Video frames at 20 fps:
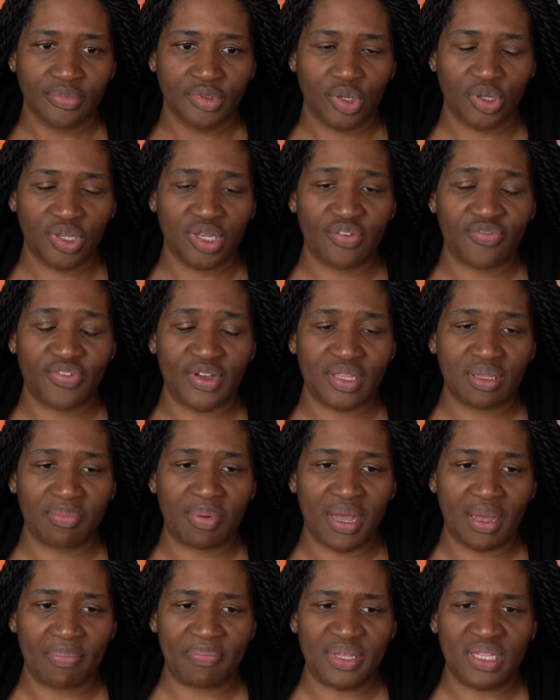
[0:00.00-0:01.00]
Are you gonna find the
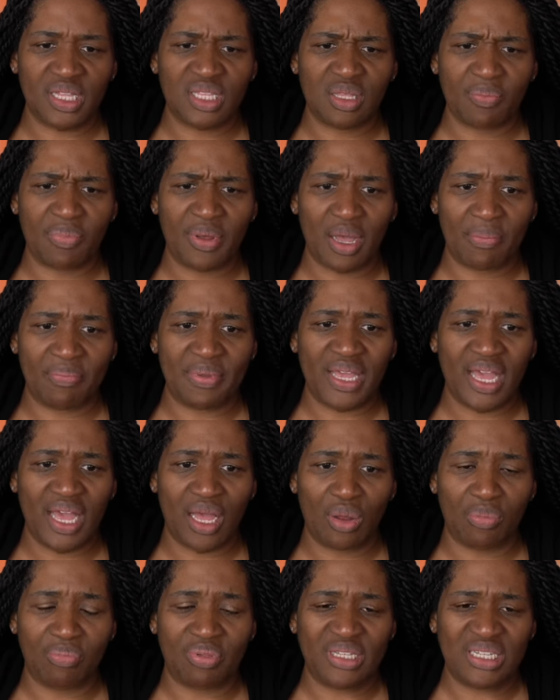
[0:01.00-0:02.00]
puppy? Let the puppy
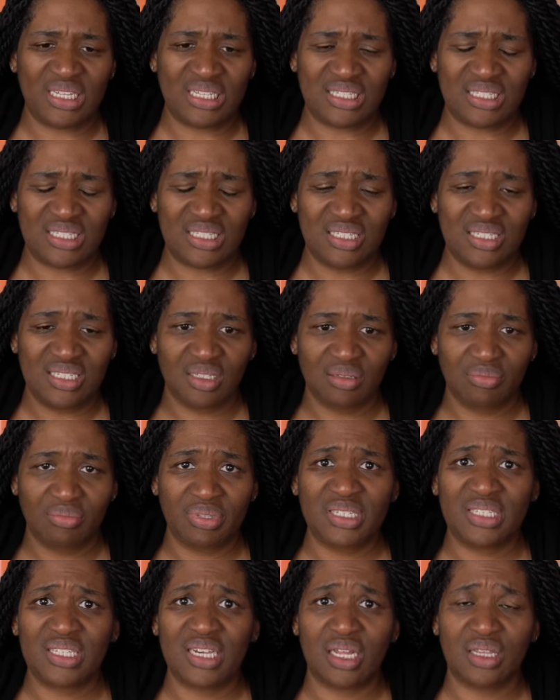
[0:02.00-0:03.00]
out, please.
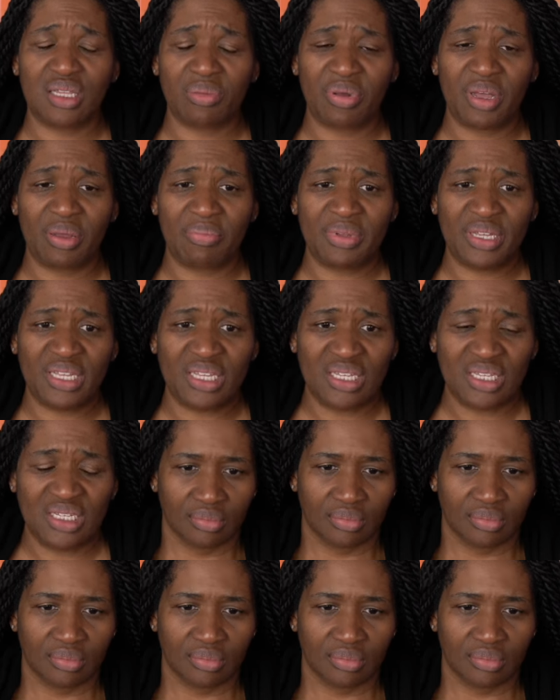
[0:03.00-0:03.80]
Please let out the puppy.